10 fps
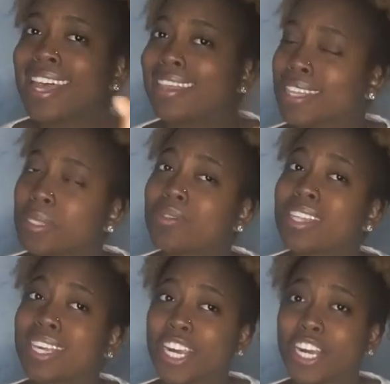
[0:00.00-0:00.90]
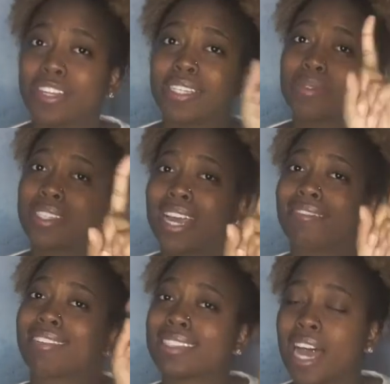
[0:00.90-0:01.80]
this was the kicker. This was
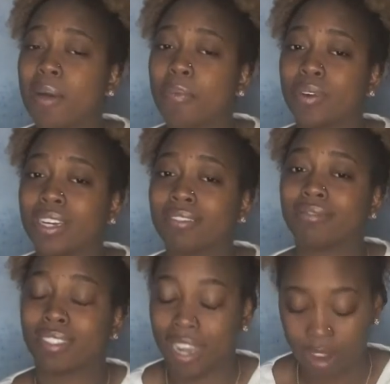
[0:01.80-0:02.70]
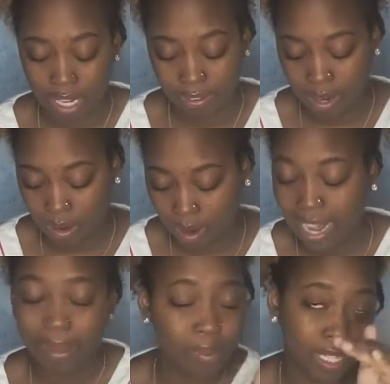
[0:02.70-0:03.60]
like the top one. I don't even know. I
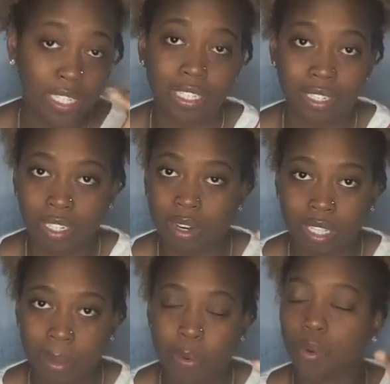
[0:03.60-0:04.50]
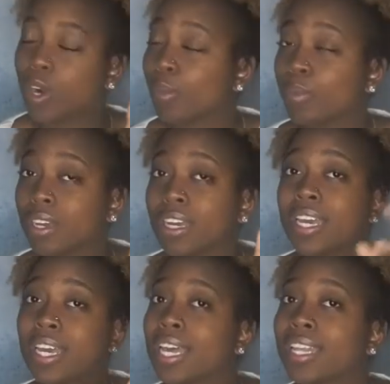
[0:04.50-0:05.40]
didn't put this in no type of order, but
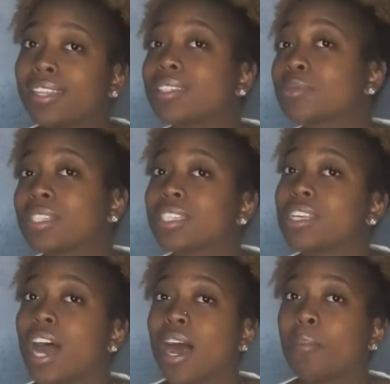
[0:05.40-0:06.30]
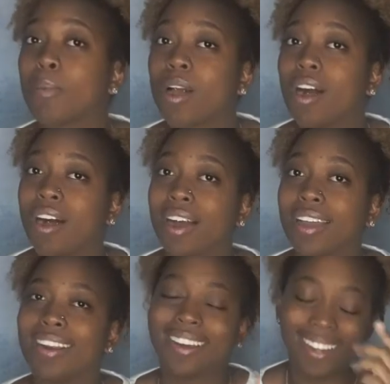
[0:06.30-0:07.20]
this was the top con